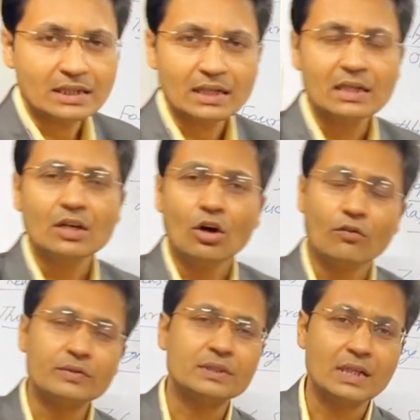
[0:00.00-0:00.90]
the
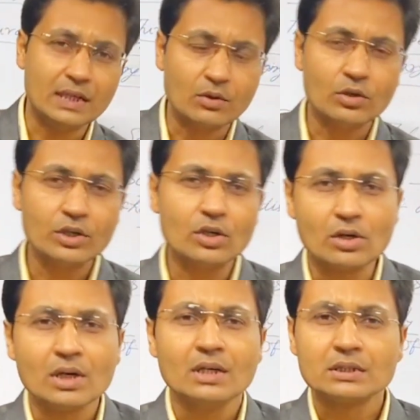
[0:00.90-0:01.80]
official duty
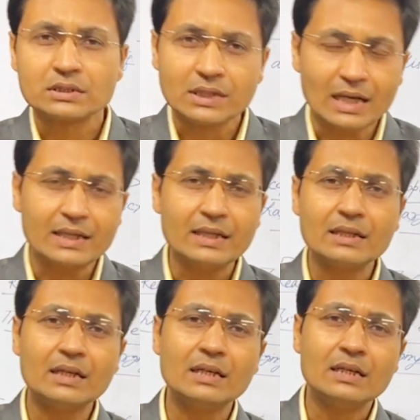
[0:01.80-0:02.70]
or shirking
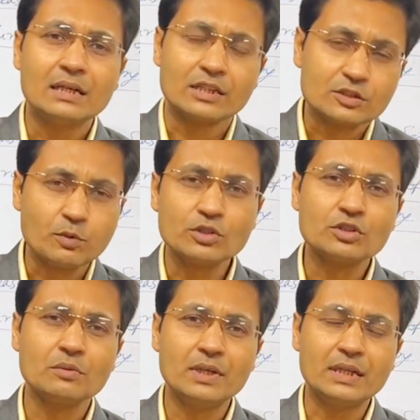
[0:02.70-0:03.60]
the
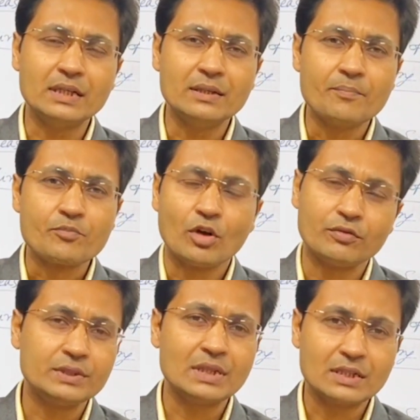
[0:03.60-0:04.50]
responsibility,
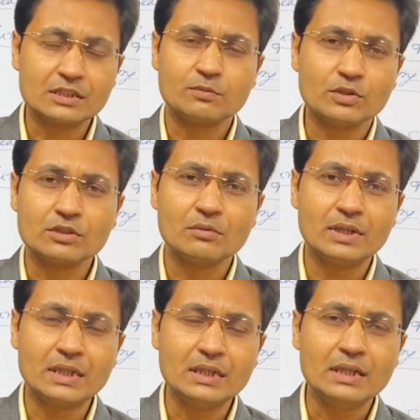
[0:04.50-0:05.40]
official
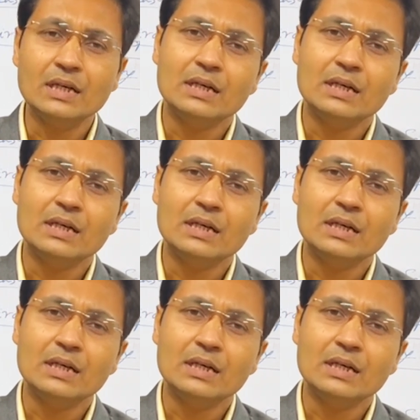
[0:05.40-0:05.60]
responsibility,